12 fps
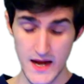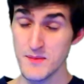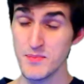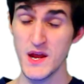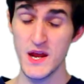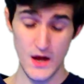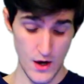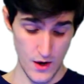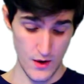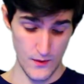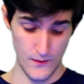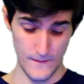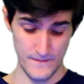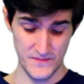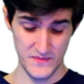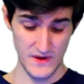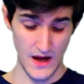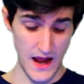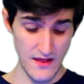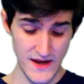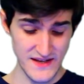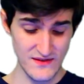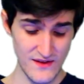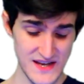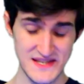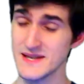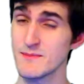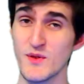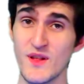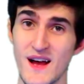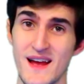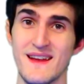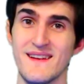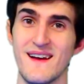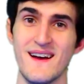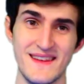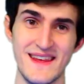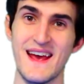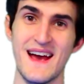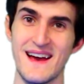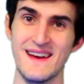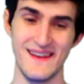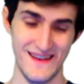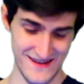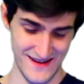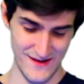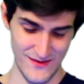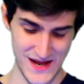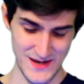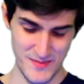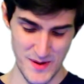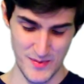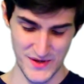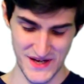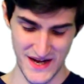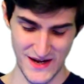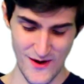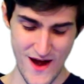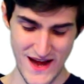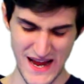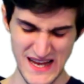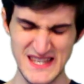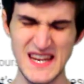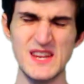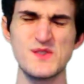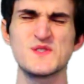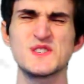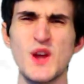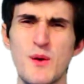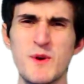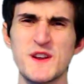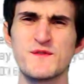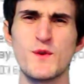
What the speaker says: APO. I like the last tip a lot. Yeah, a lot of people did. Alright guys, thank you so much